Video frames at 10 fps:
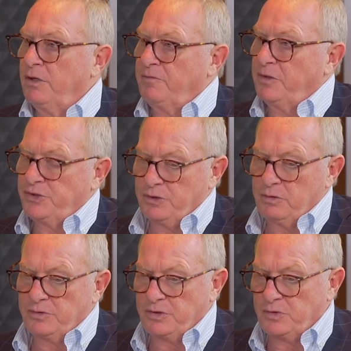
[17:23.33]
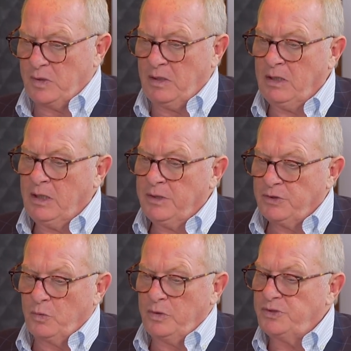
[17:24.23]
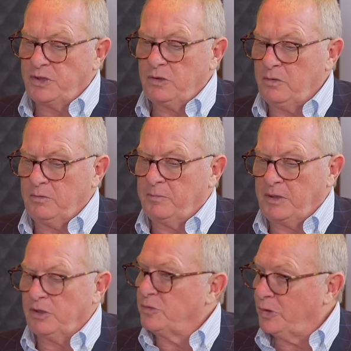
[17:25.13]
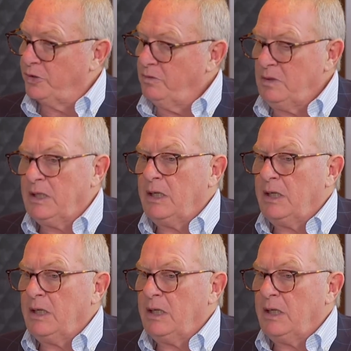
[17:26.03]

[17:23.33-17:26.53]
good for the shareholders as well. So we'll still be entrepreneurial.